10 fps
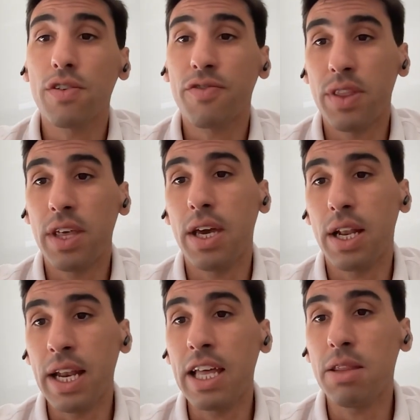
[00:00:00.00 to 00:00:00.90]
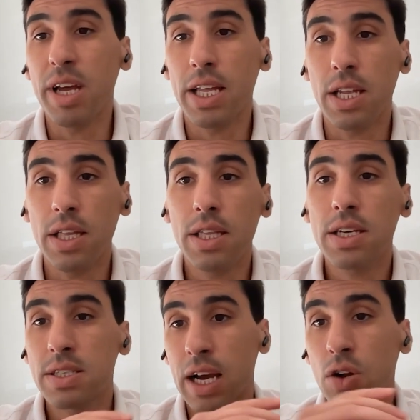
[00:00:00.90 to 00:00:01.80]
of the net merit
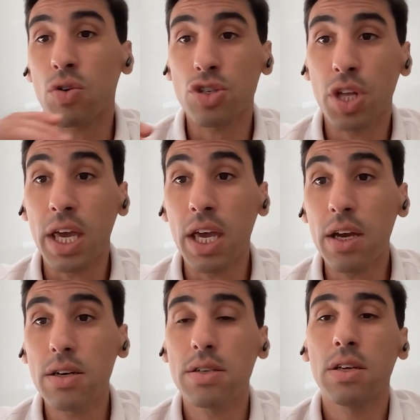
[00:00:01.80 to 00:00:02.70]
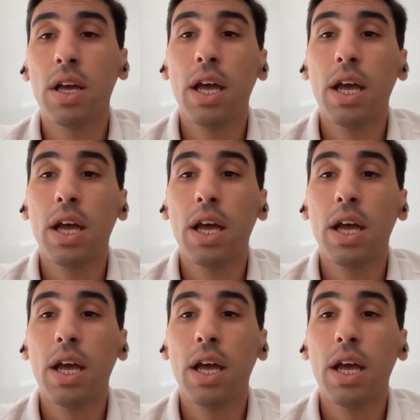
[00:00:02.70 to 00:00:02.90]
index across the years